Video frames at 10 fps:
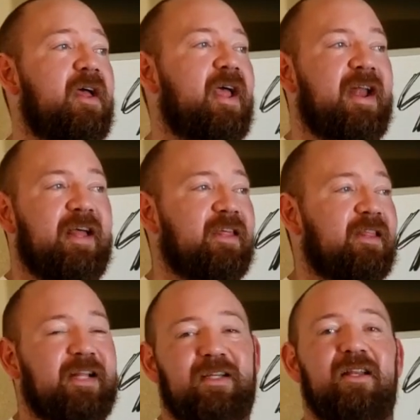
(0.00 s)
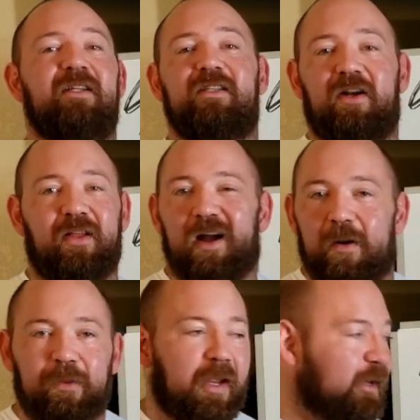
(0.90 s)
And I think that's unnecessarily
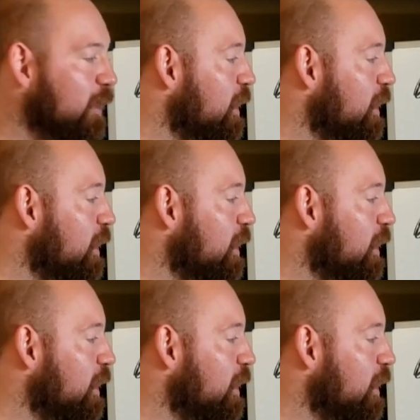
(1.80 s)
complicated,